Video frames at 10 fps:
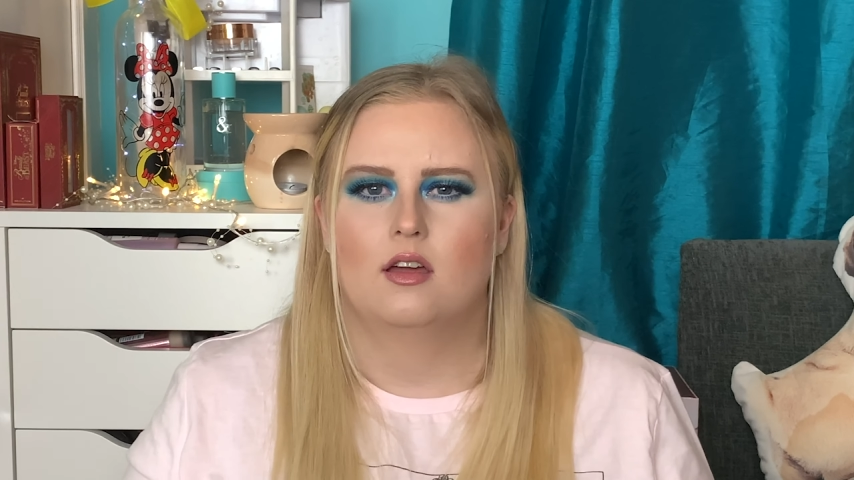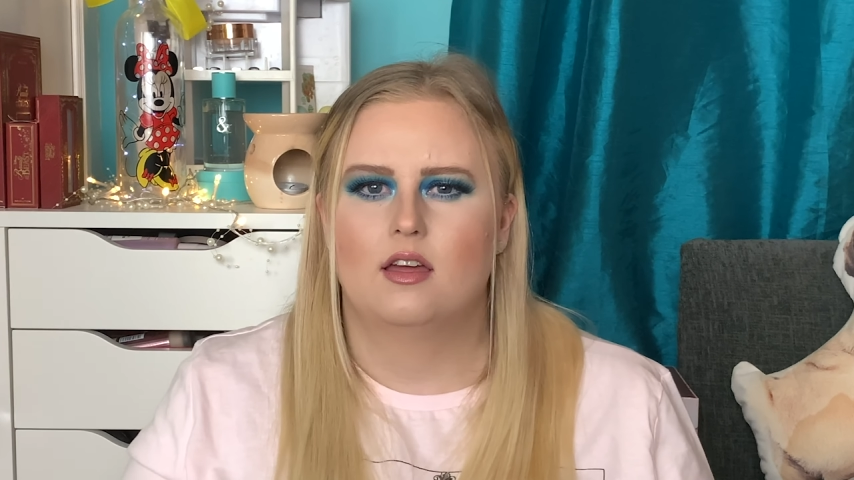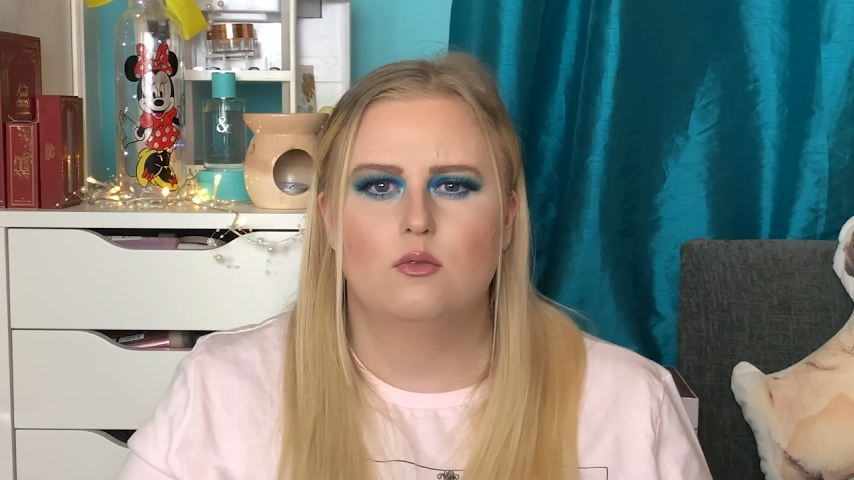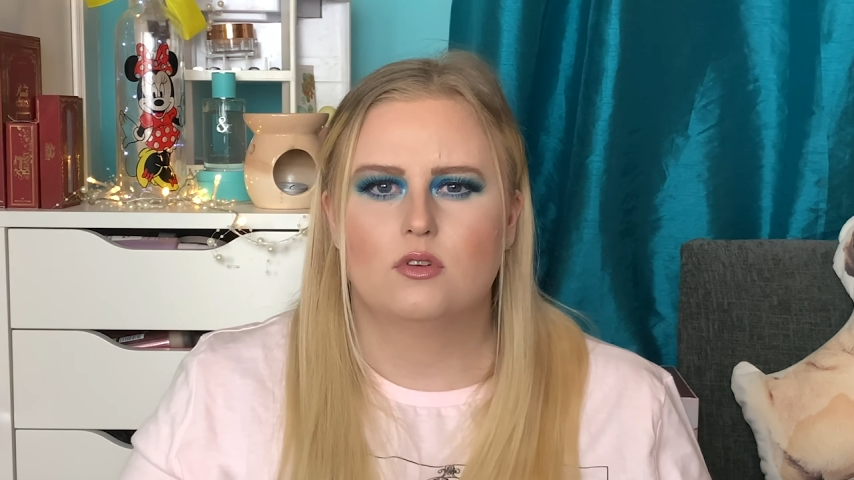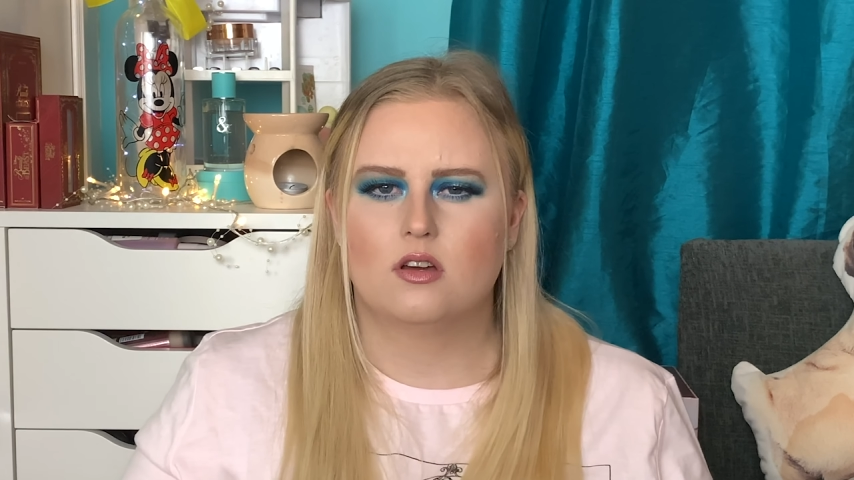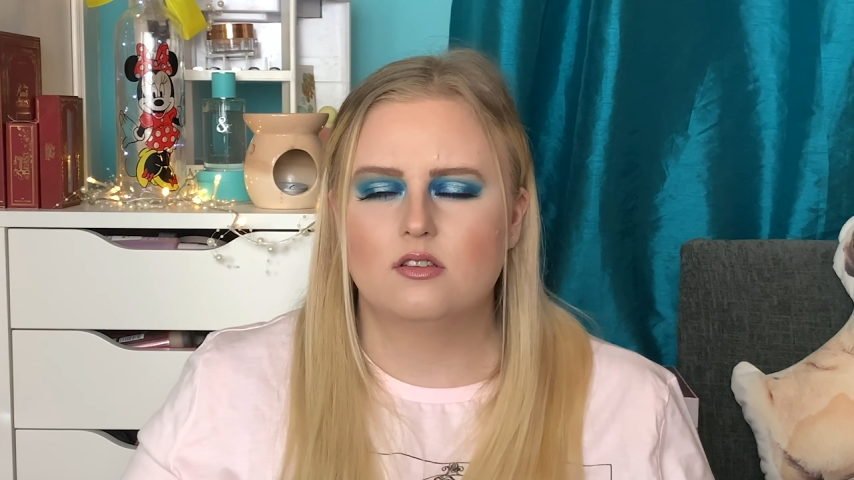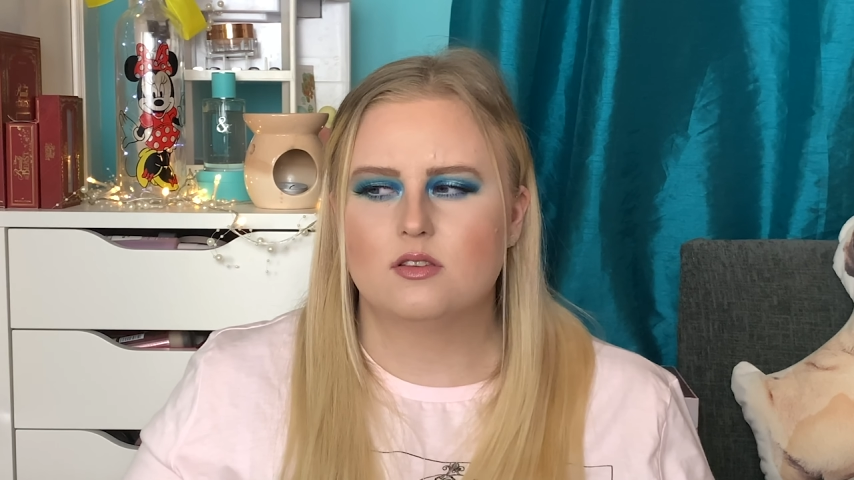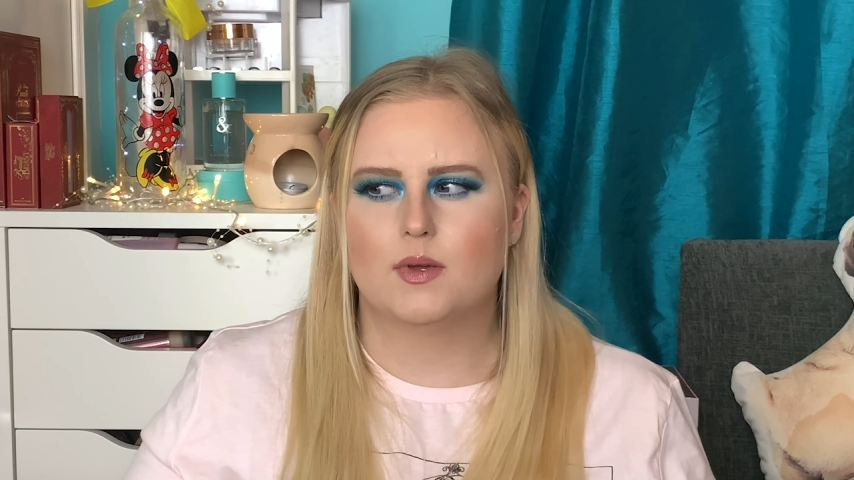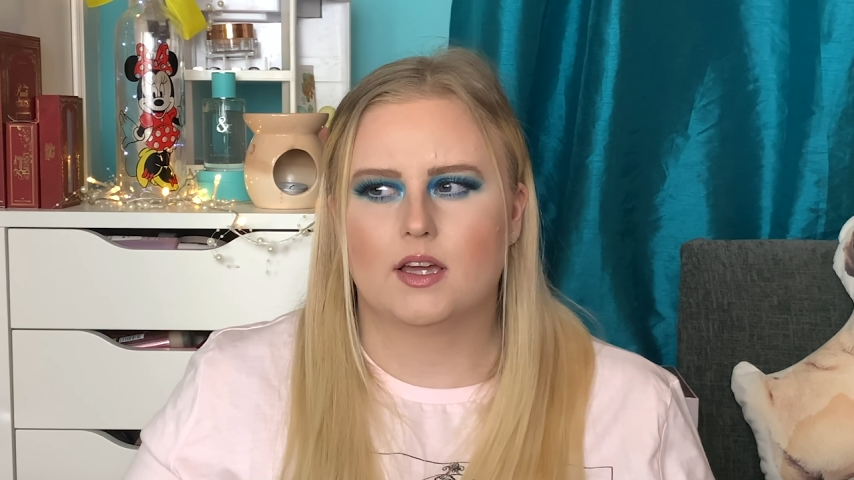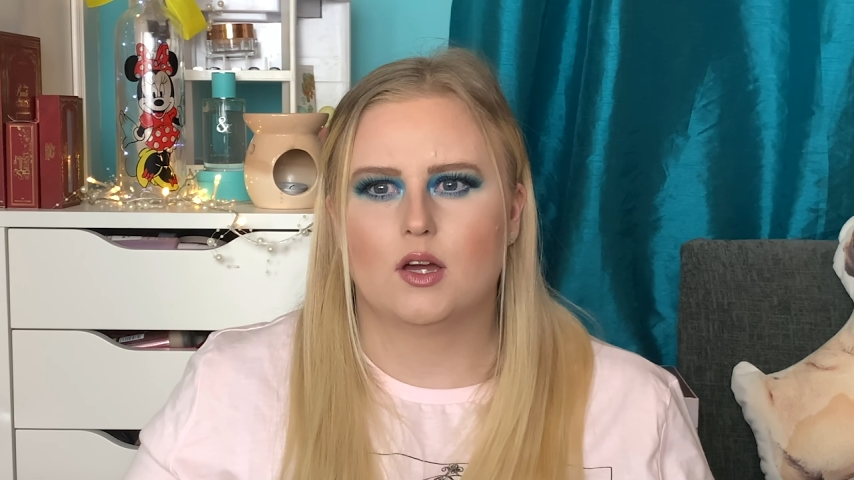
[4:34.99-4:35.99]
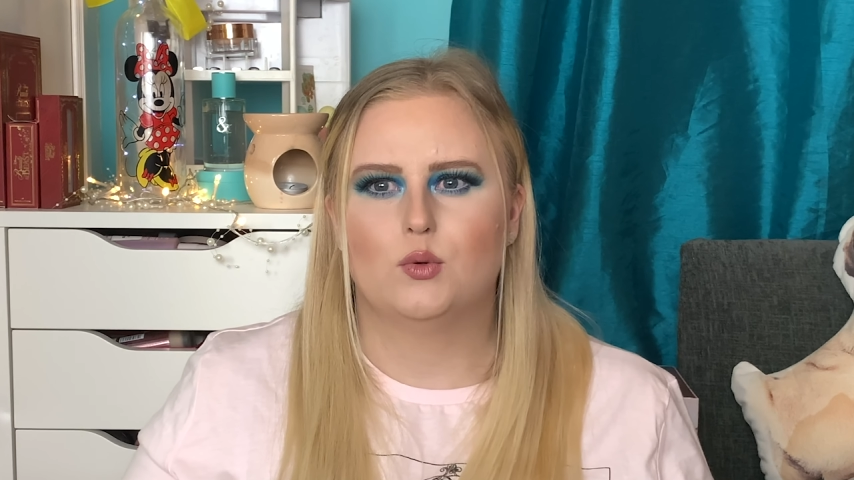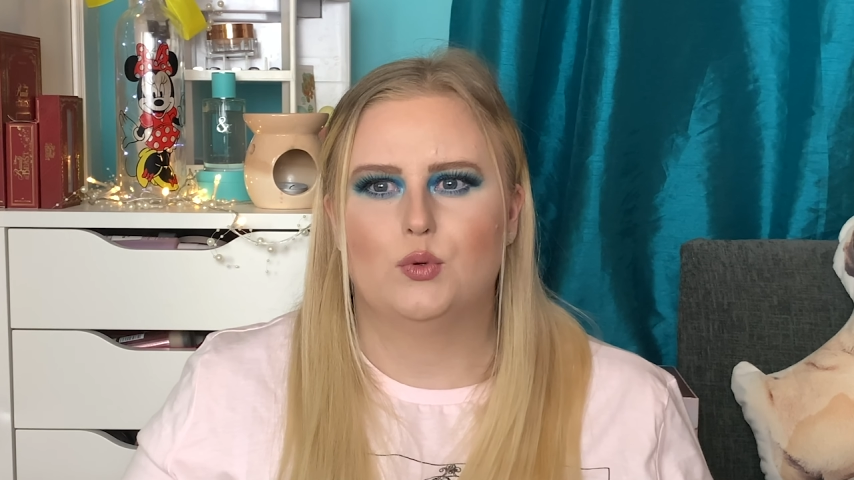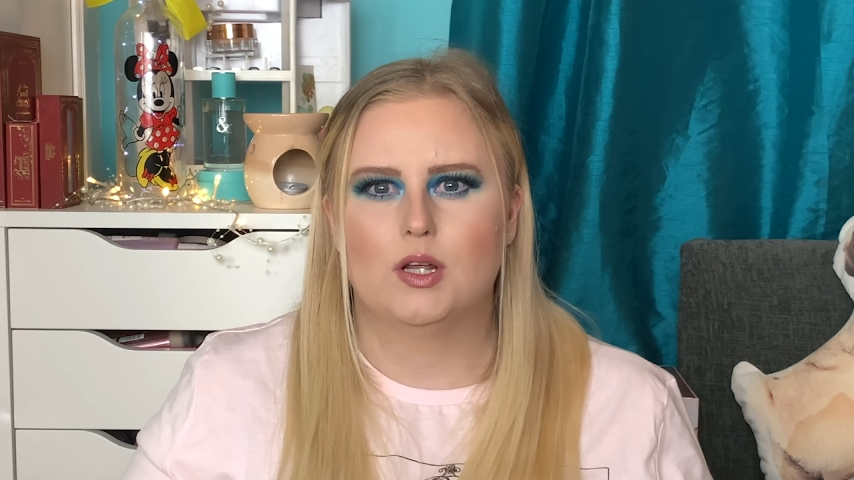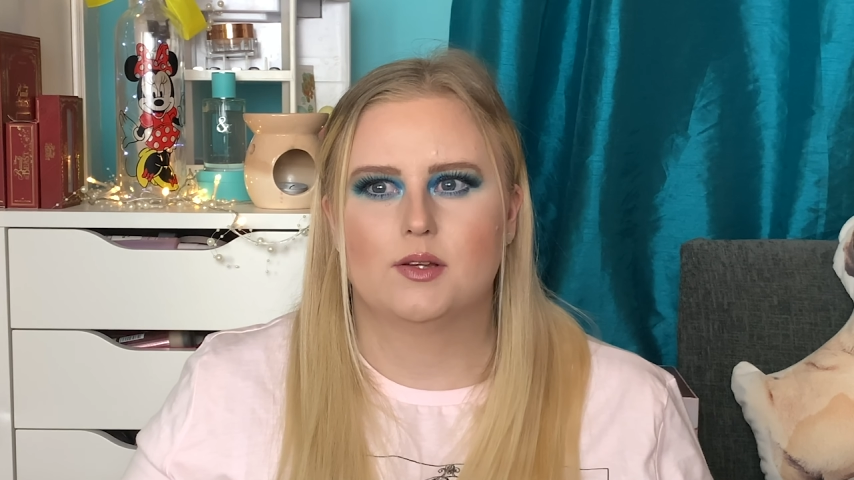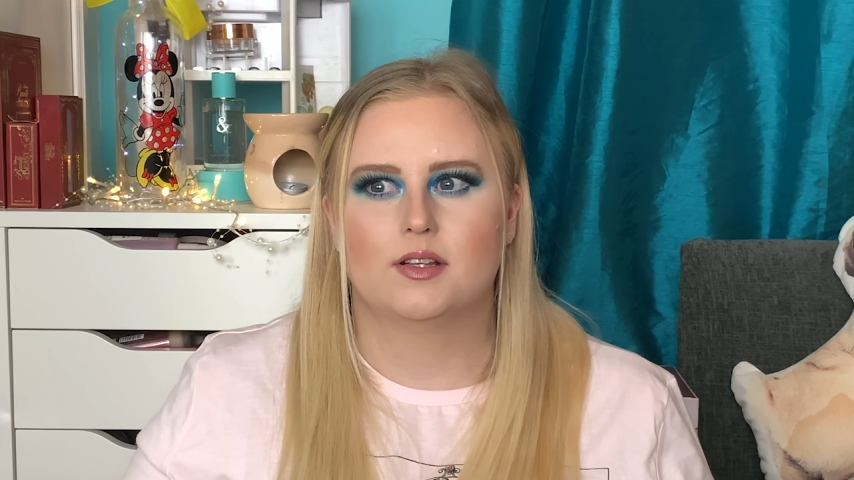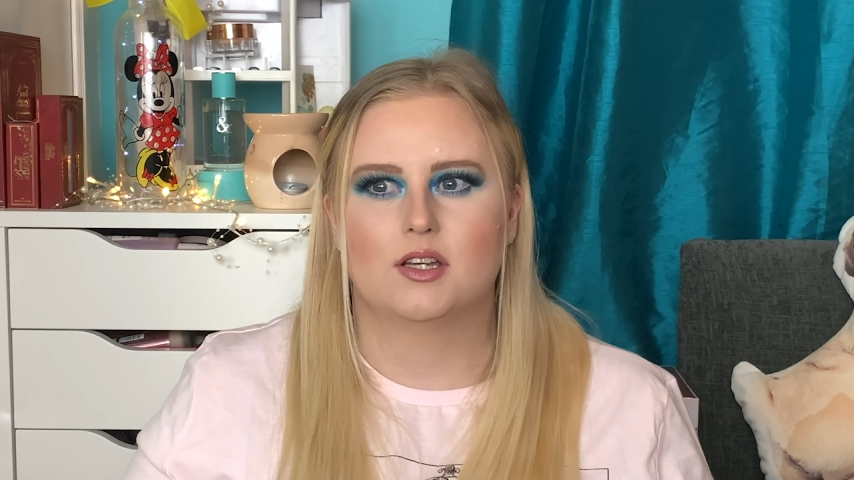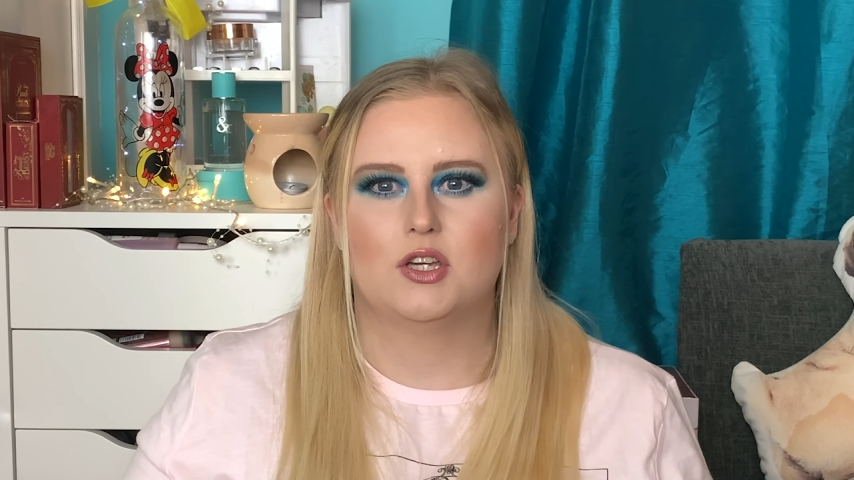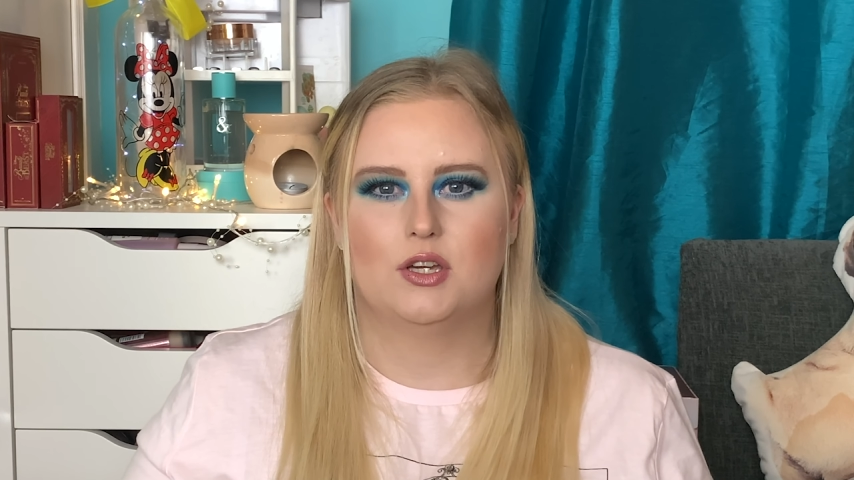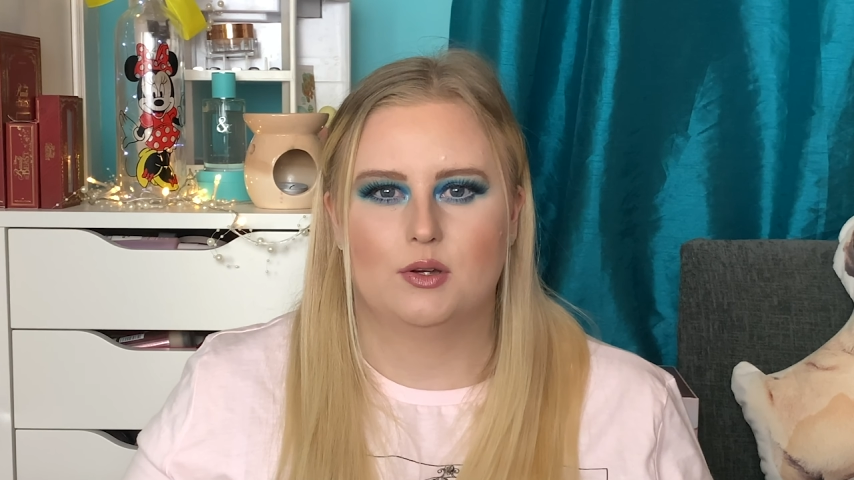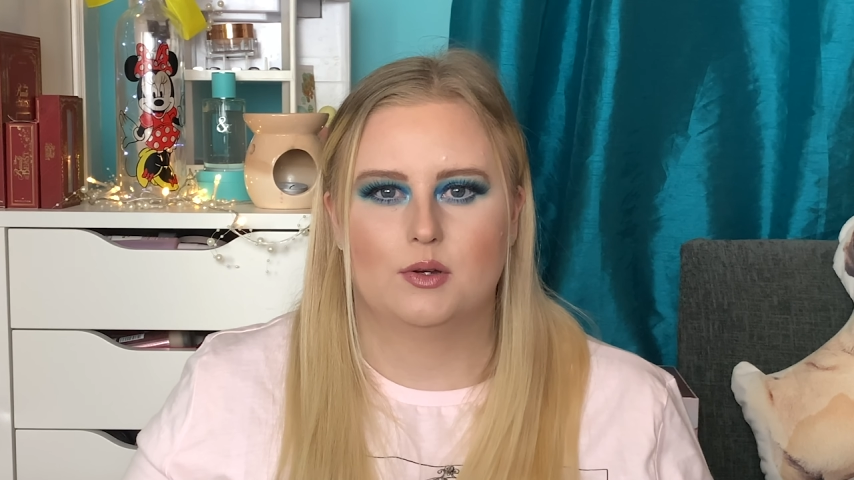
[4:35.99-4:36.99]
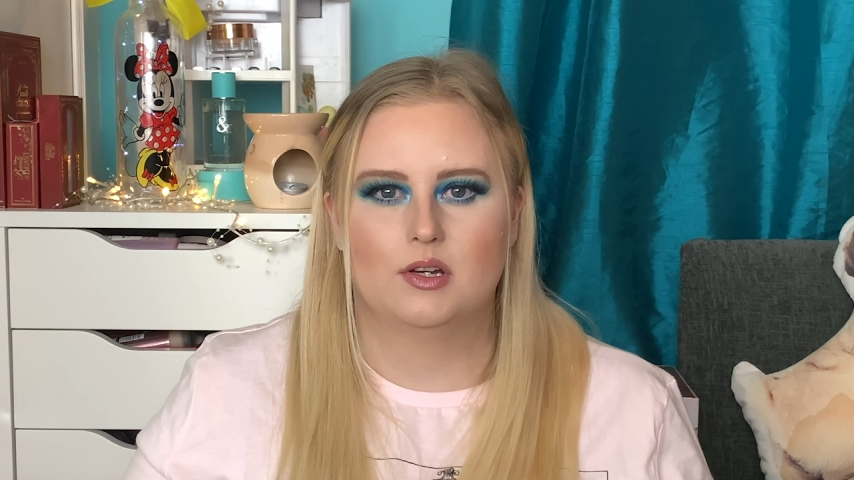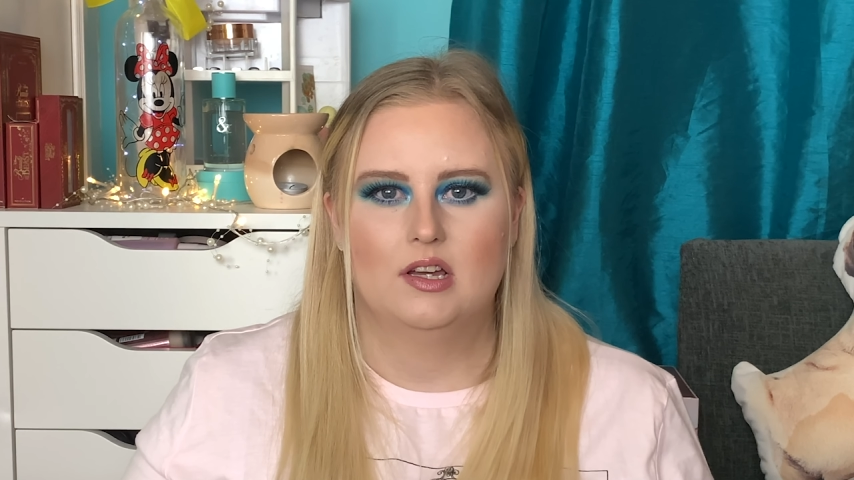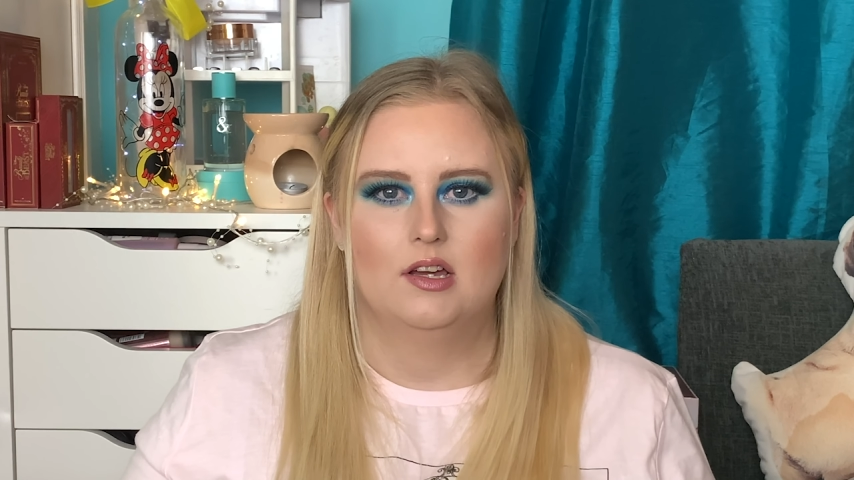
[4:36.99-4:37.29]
It would also make a really cute